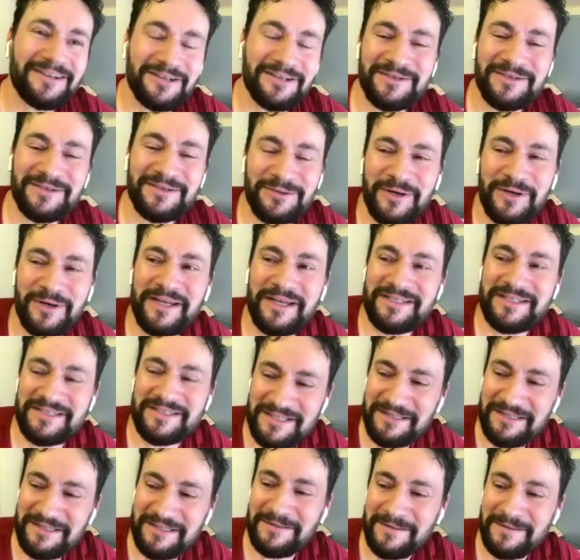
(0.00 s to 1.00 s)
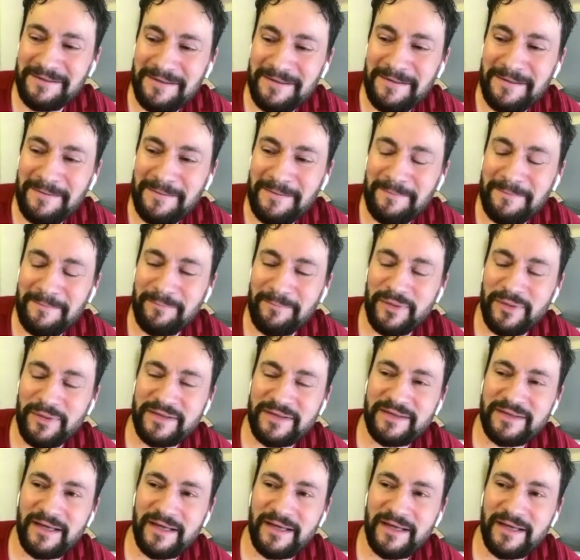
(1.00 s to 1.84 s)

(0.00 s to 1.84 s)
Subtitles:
of crazy. Yeah.